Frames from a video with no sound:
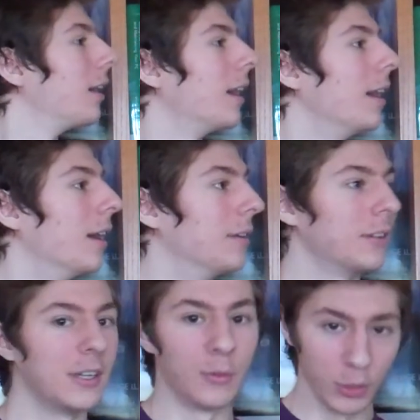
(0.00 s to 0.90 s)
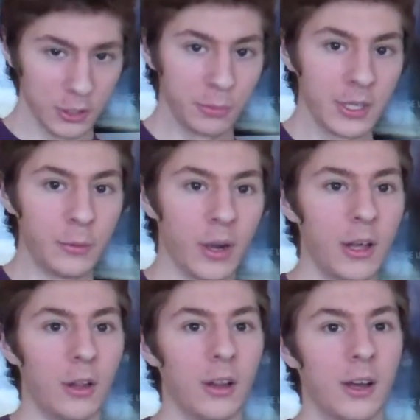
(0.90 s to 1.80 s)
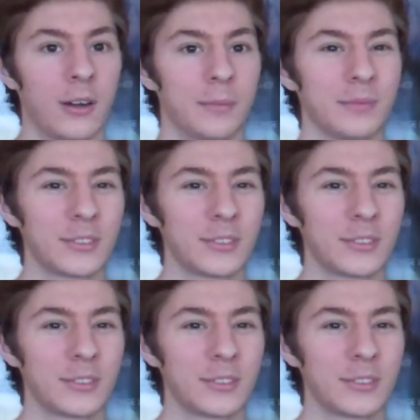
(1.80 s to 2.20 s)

And it works pretty well.